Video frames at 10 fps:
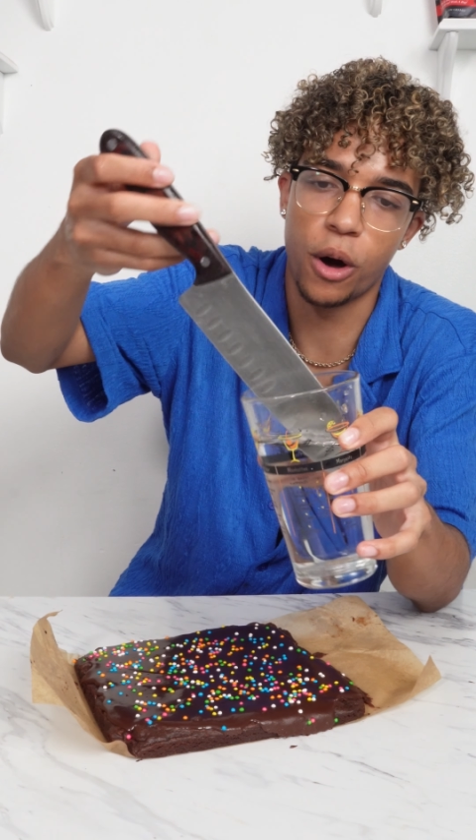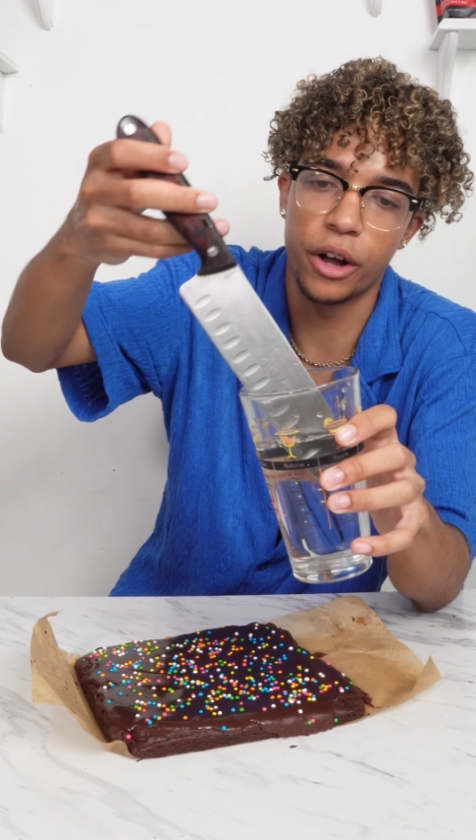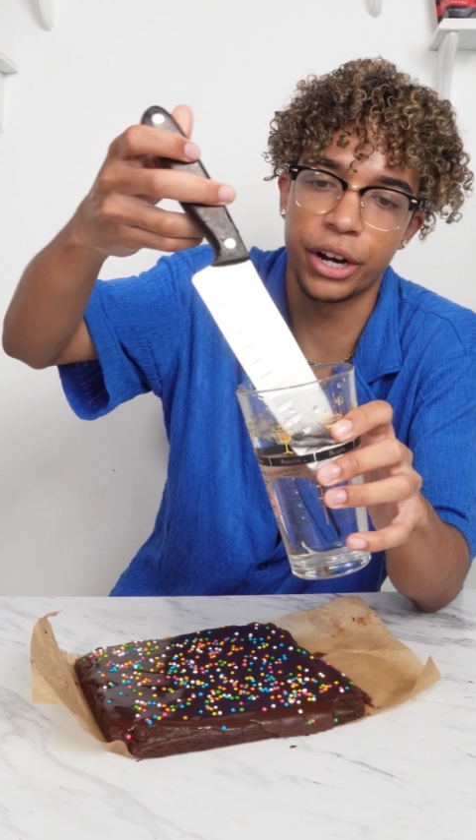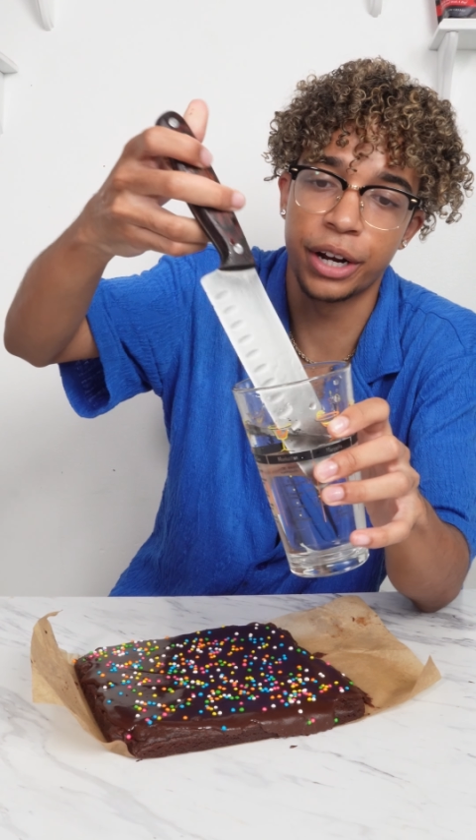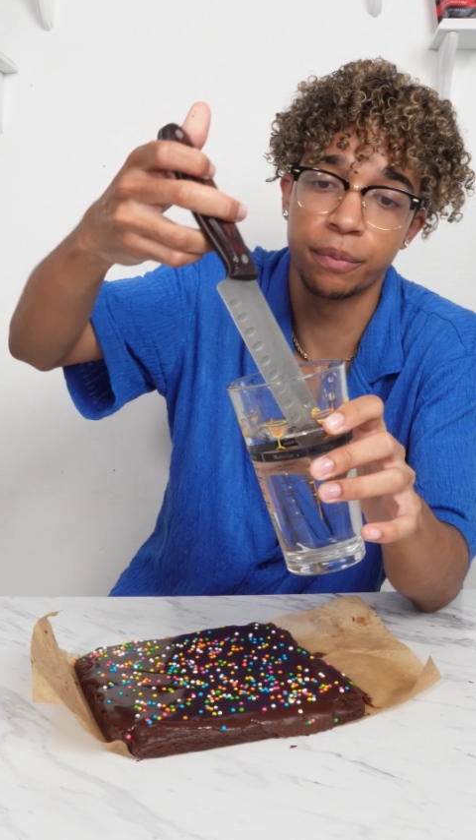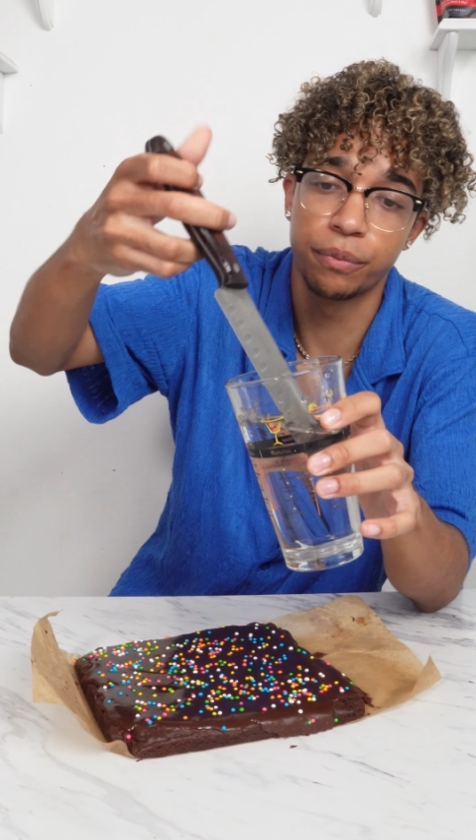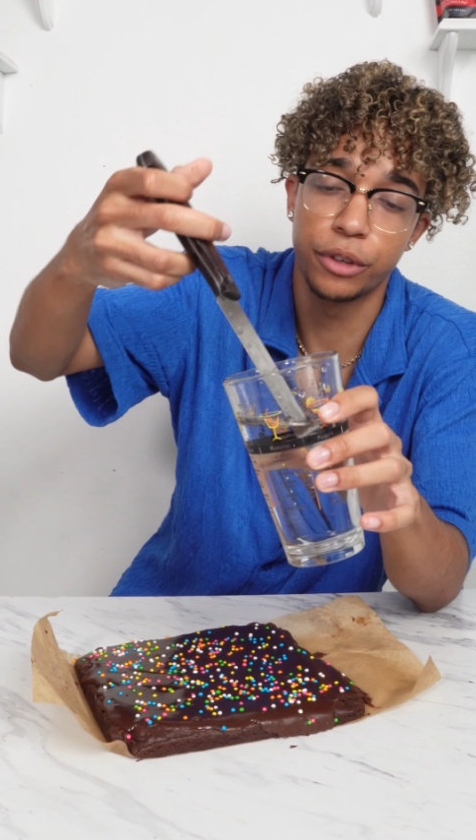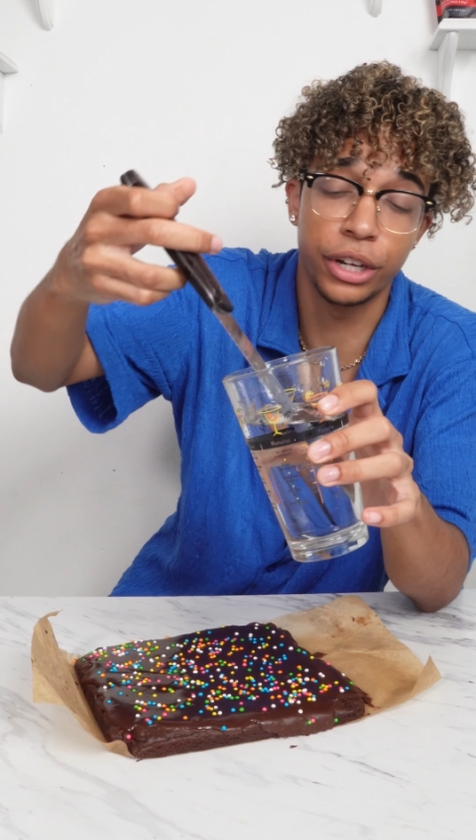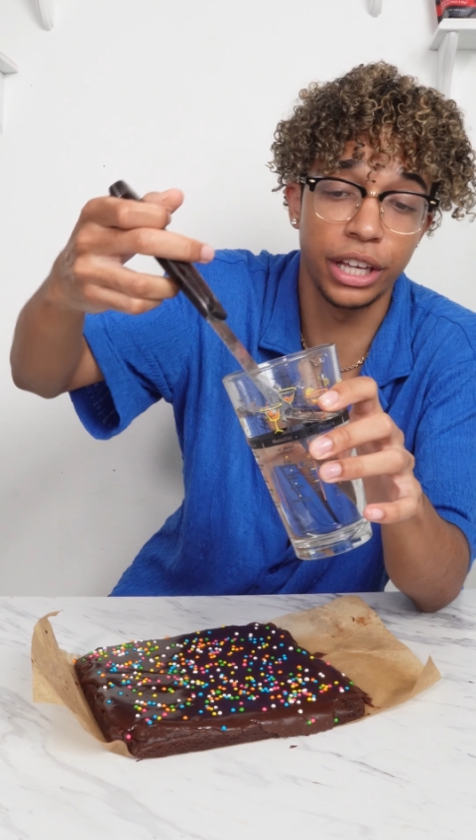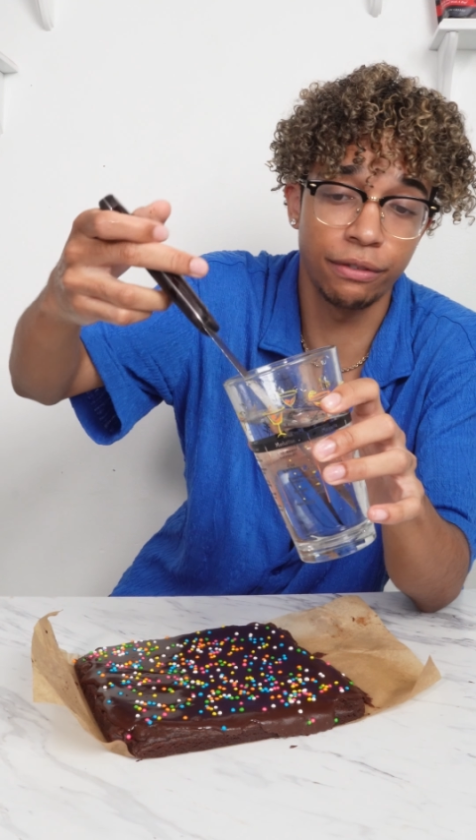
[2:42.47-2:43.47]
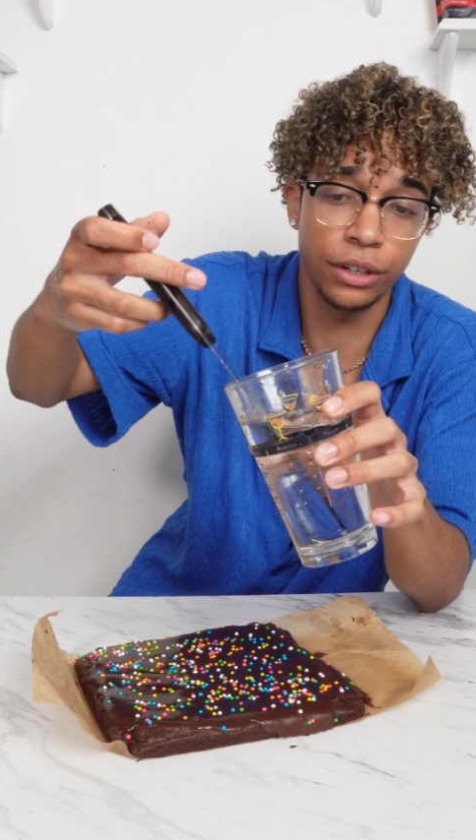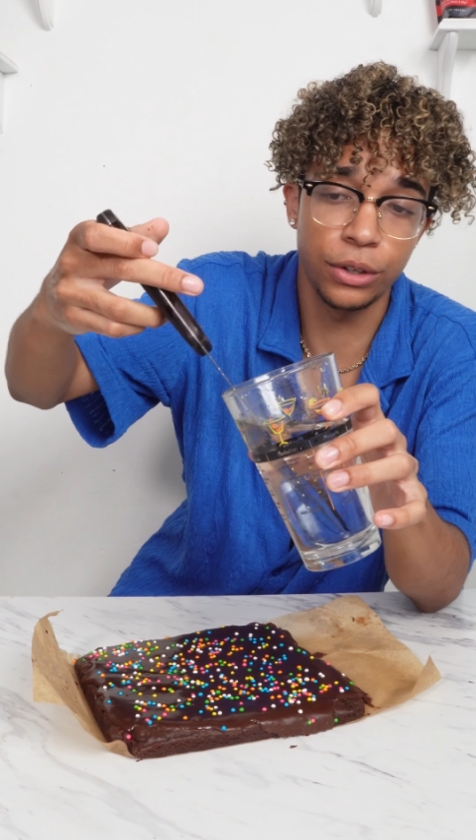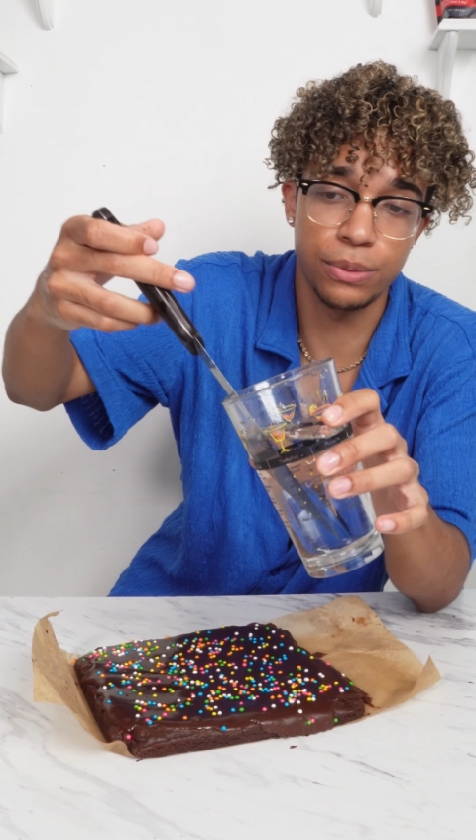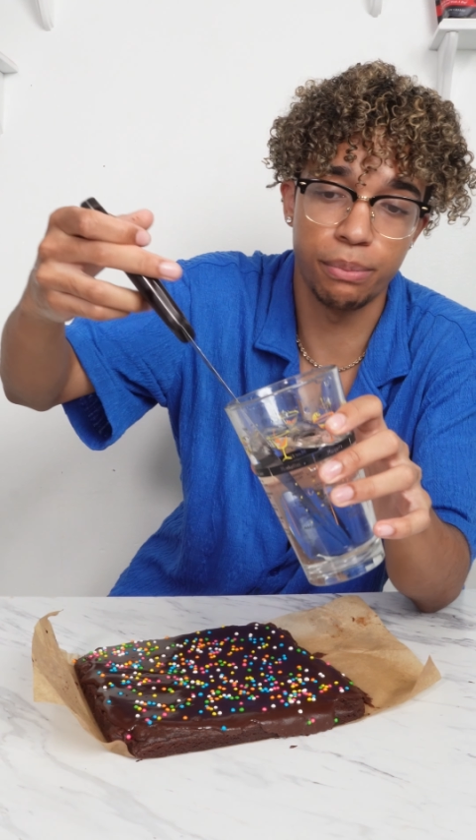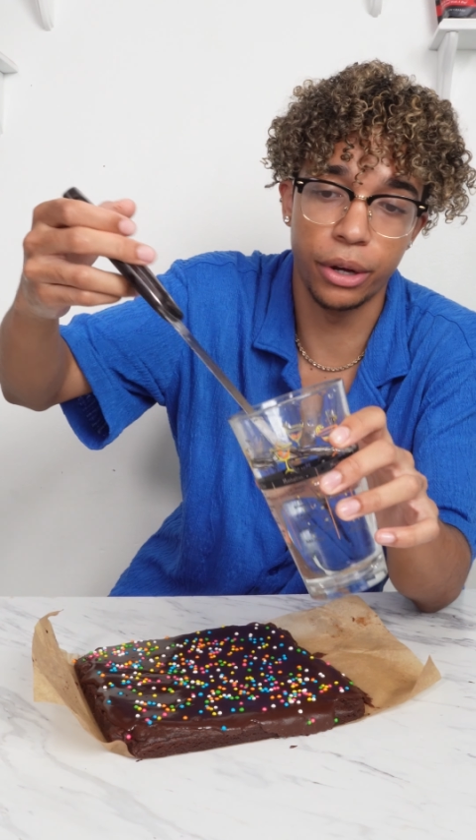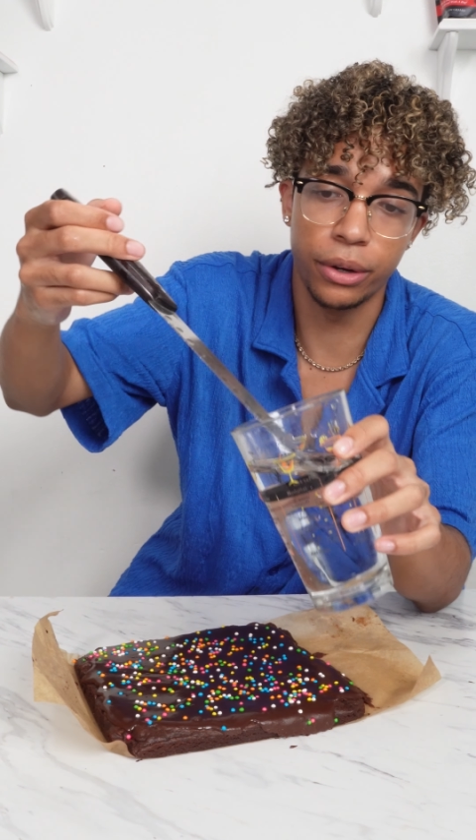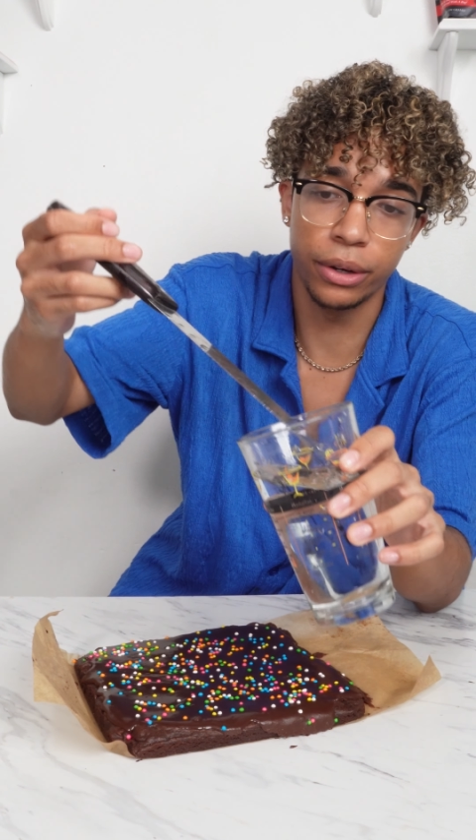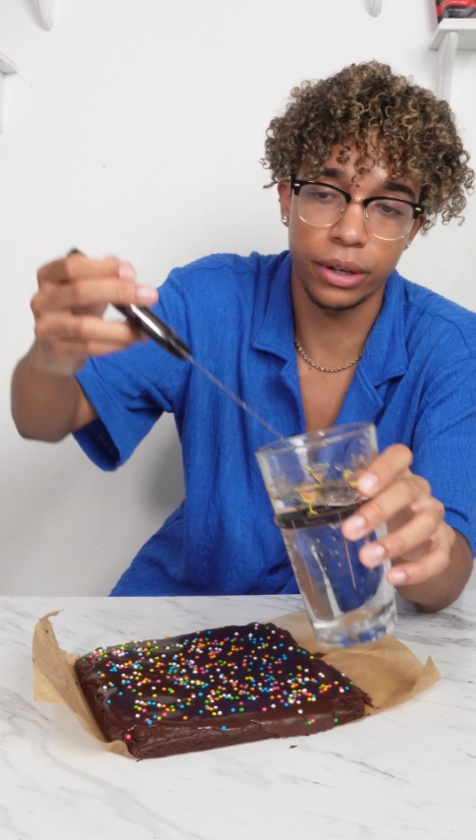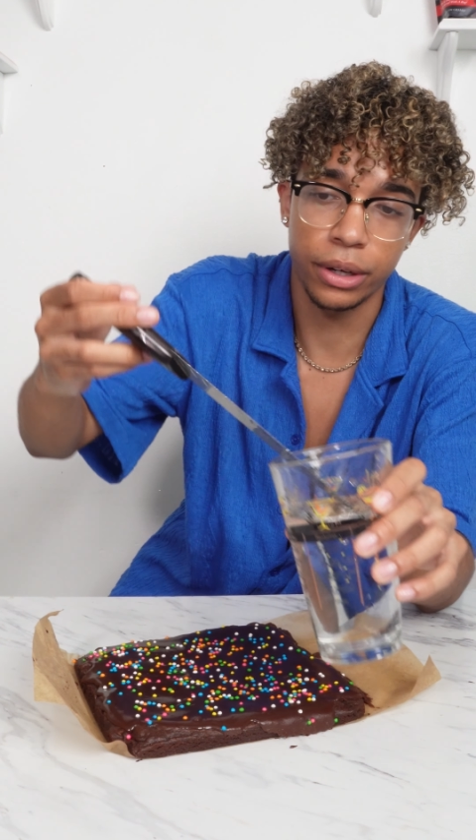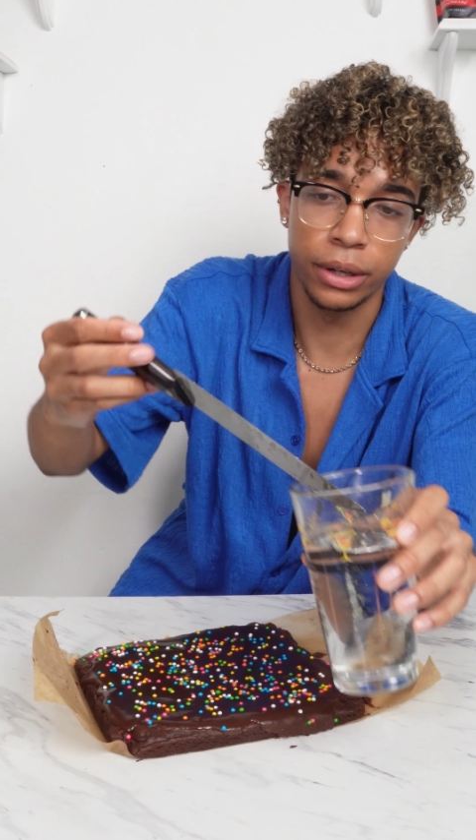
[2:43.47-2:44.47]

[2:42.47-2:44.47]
water. You can even use milk.